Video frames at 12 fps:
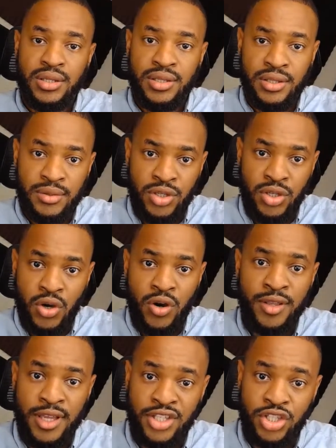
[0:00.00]

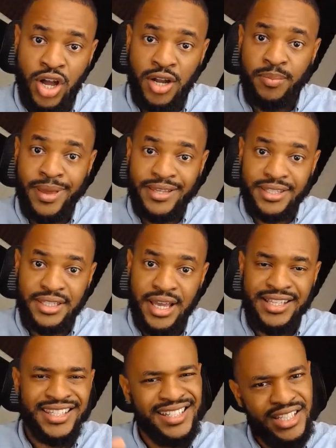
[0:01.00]
and stock pesticides,
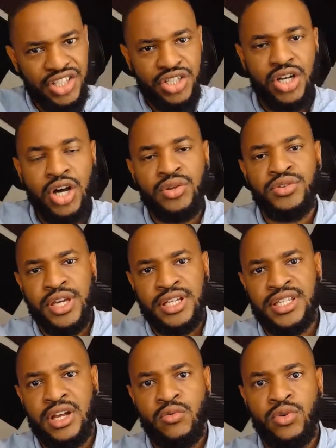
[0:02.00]
in addition to other things that
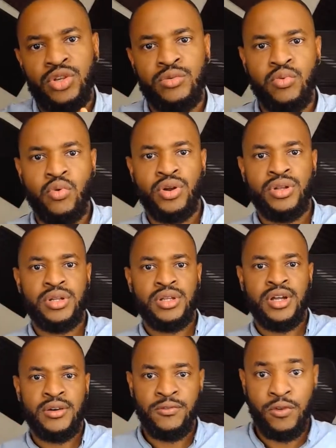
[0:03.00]
are really important
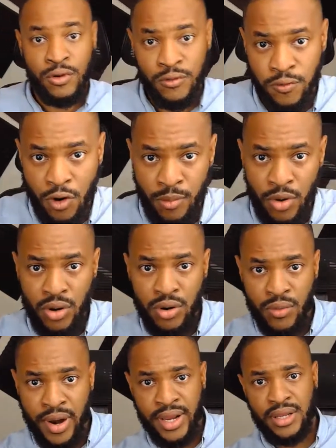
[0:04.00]
for a farmer,
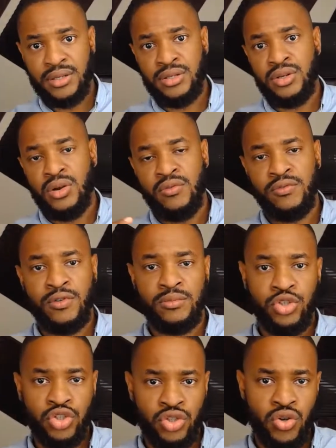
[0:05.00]
right? From
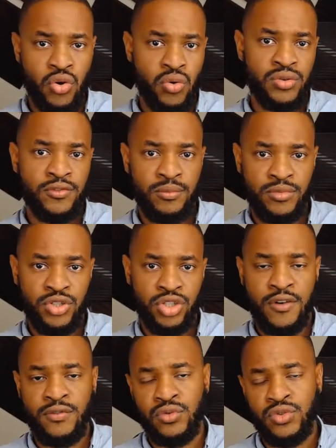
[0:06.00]

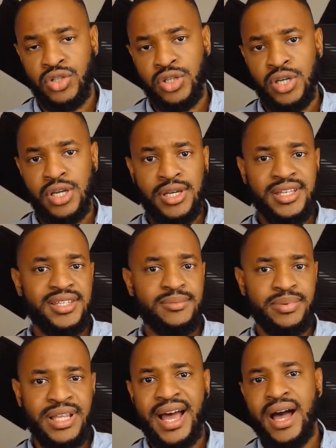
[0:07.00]
shovels to
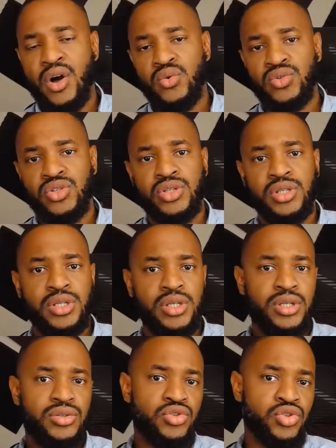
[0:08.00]
plows
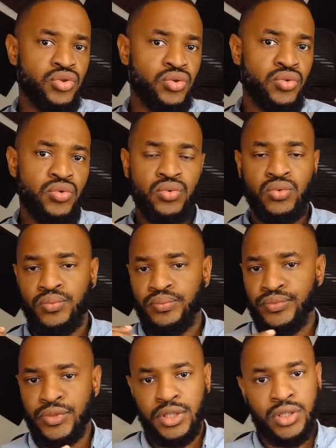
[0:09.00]
to,
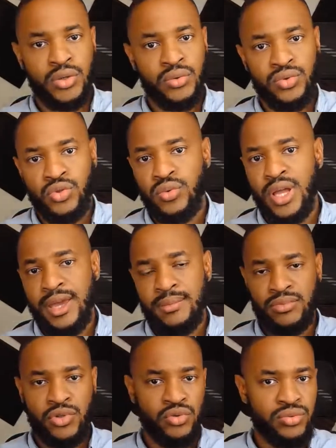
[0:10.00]
you name,
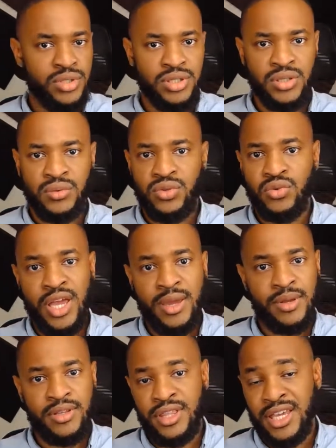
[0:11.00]
you name
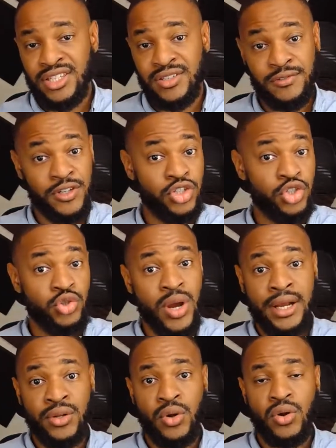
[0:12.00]
it, things to fix a
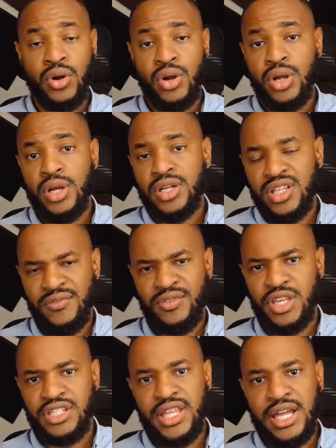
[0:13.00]
tractor, different
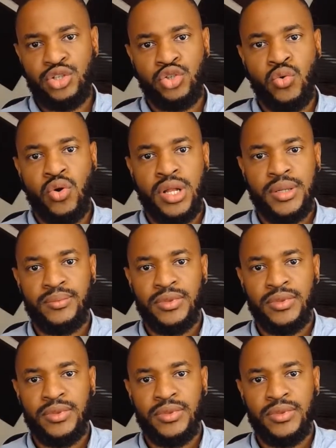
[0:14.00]
things of that sort.